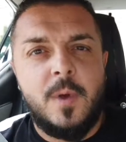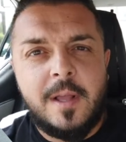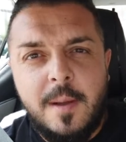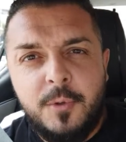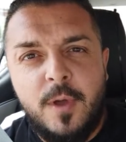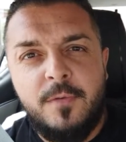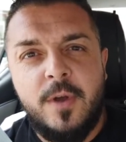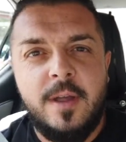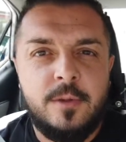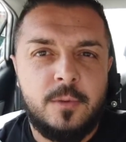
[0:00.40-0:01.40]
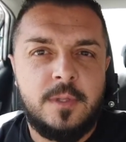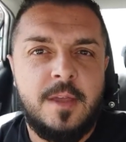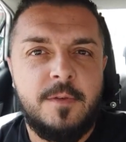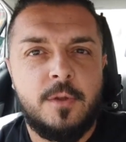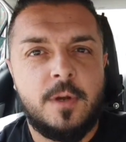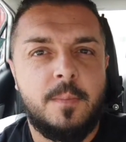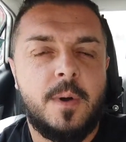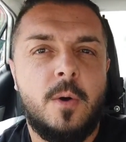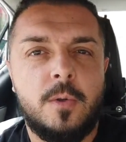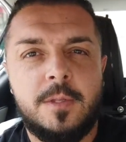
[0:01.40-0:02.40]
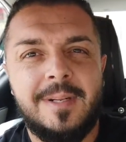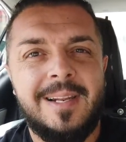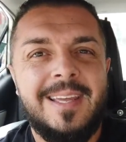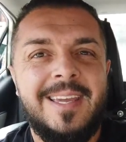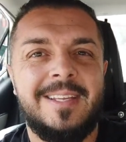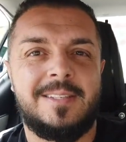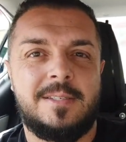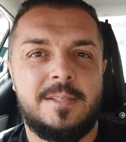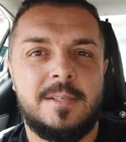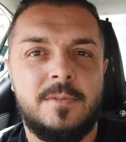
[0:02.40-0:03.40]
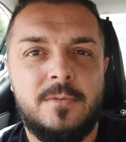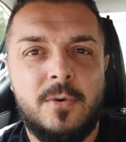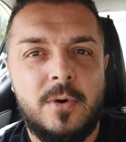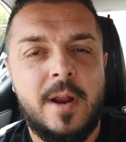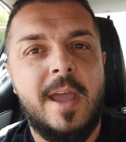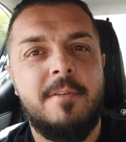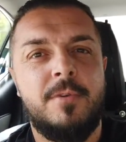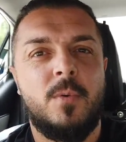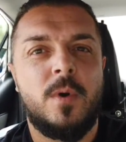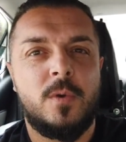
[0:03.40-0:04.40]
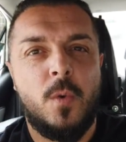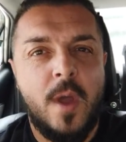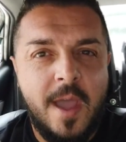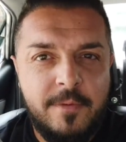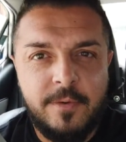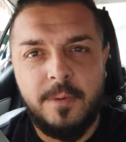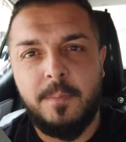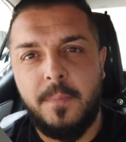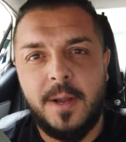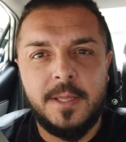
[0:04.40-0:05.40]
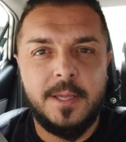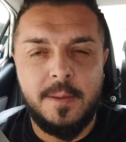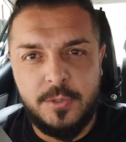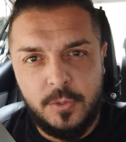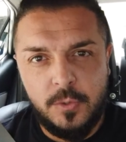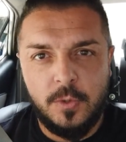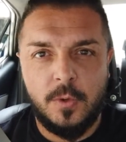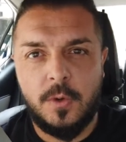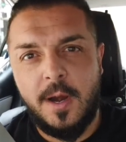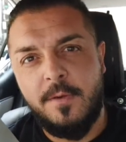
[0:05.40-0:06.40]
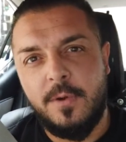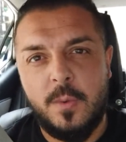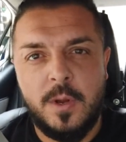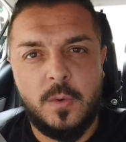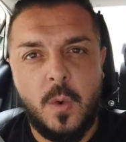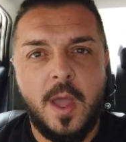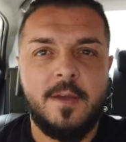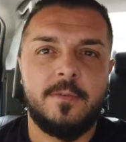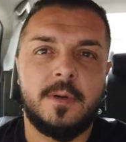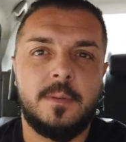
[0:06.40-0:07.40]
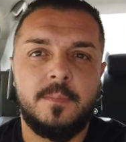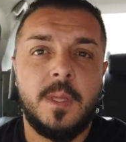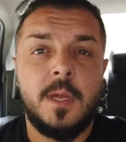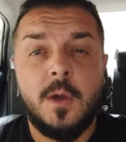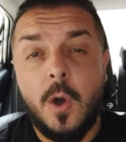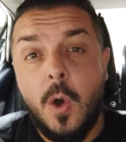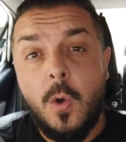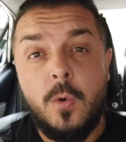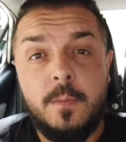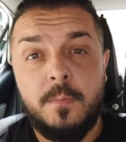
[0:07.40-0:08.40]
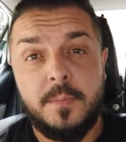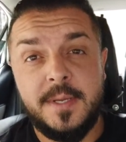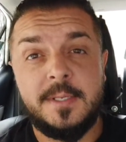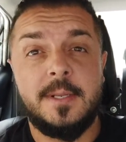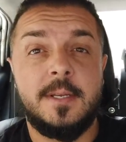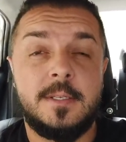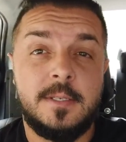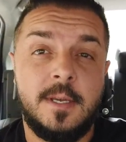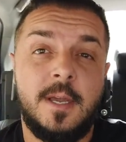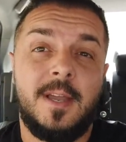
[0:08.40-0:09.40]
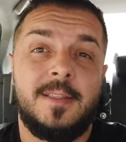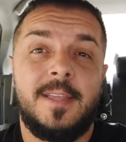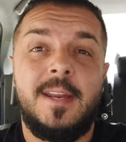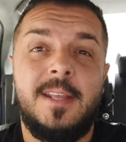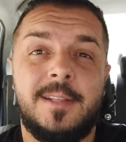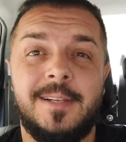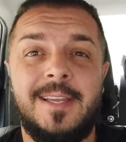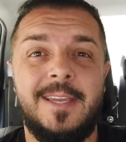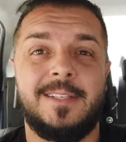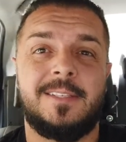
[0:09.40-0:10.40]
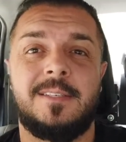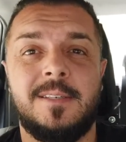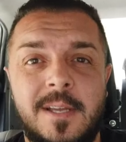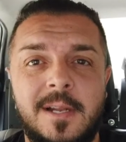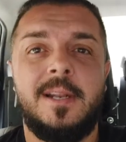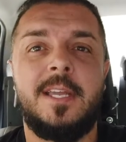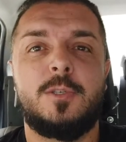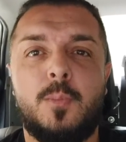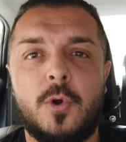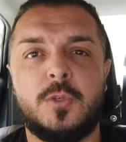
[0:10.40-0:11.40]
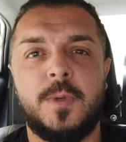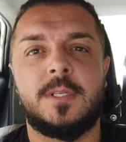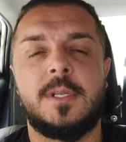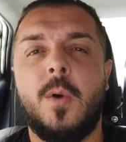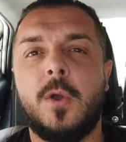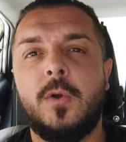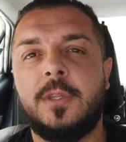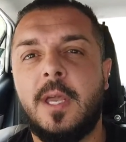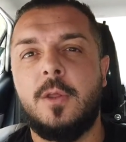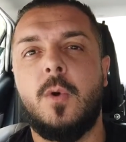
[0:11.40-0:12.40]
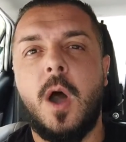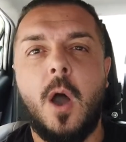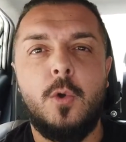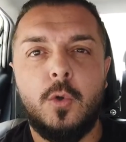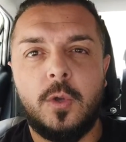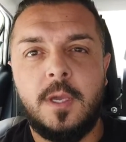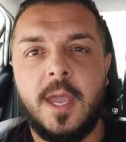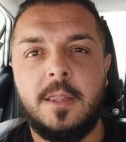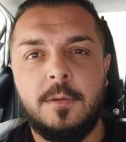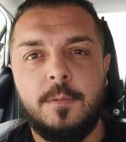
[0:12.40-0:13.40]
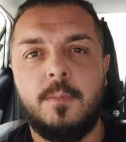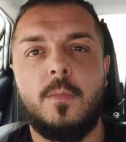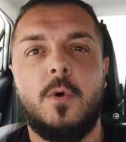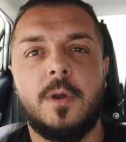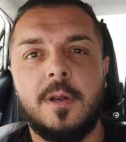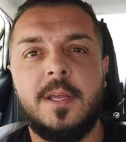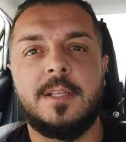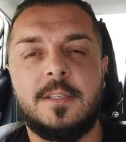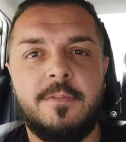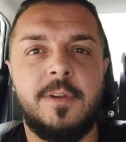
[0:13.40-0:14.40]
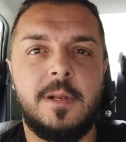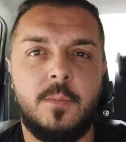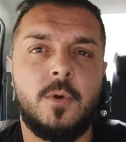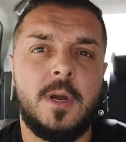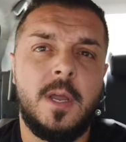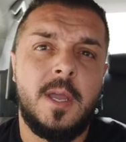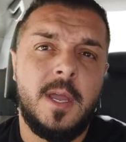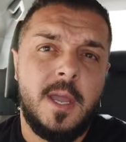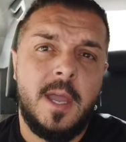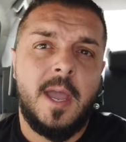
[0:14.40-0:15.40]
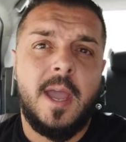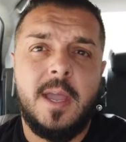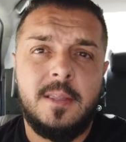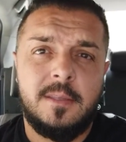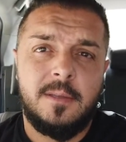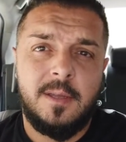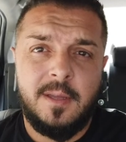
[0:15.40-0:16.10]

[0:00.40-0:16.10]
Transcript: Welcome to everyone. Today we talk about leads for everyone who have a Body Time studio or everyone who have a own business. They need leads, leads prospects. And now I'm gonna tell you how you get more leads, definitely more. And